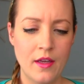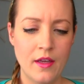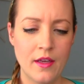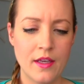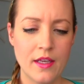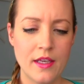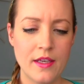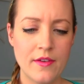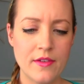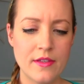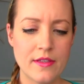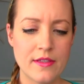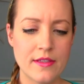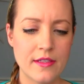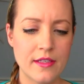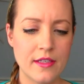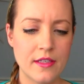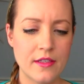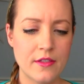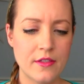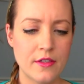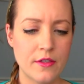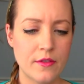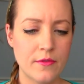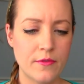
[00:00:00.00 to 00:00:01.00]
Even Skin
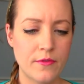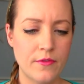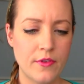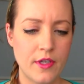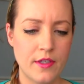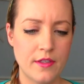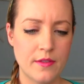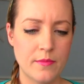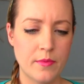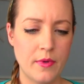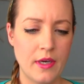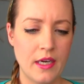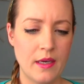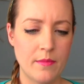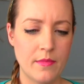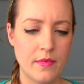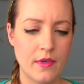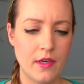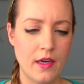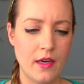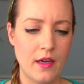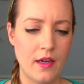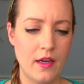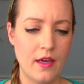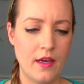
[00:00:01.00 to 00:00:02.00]
Tone Face Primer
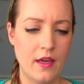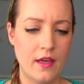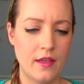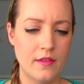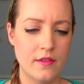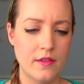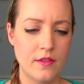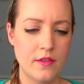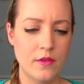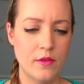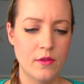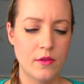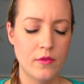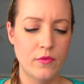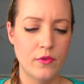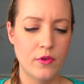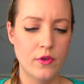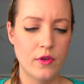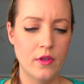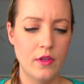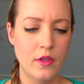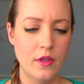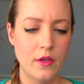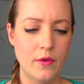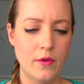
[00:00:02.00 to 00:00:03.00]
adds a youthful
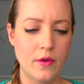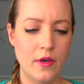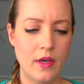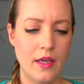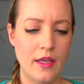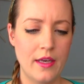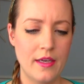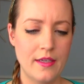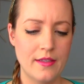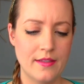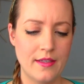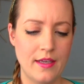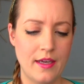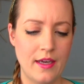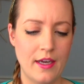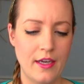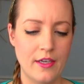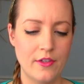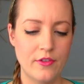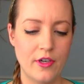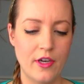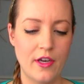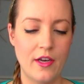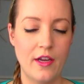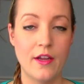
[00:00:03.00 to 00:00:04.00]
glow, and it's
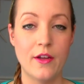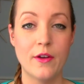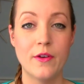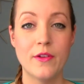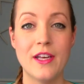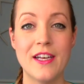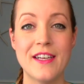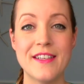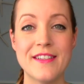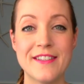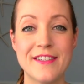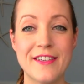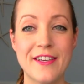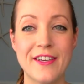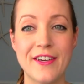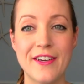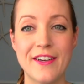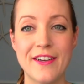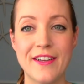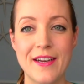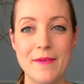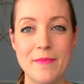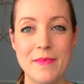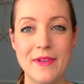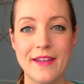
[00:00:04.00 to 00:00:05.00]
hydrating. Well, that's
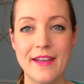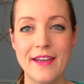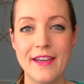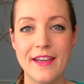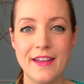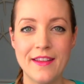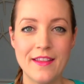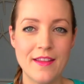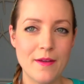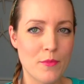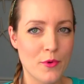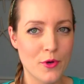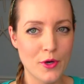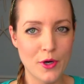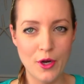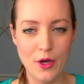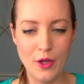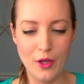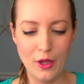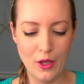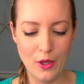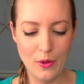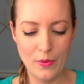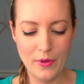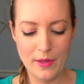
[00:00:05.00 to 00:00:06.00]
good. I've been liking the more
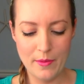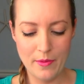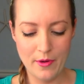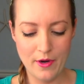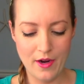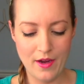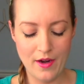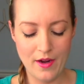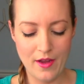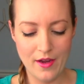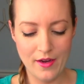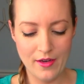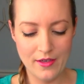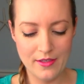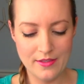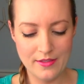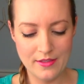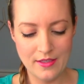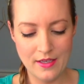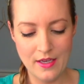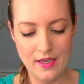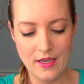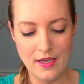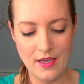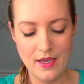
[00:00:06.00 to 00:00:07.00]
glowy products
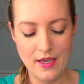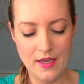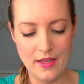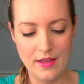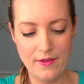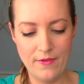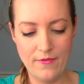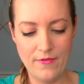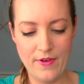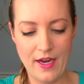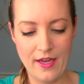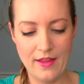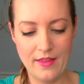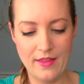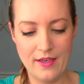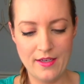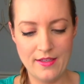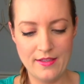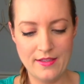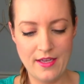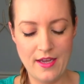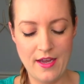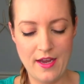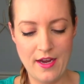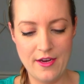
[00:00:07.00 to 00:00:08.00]
and the fact that
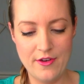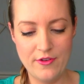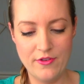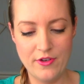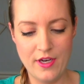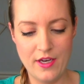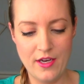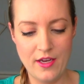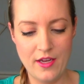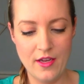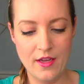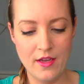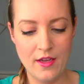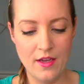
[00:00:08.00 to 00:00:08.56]
it's hydrating.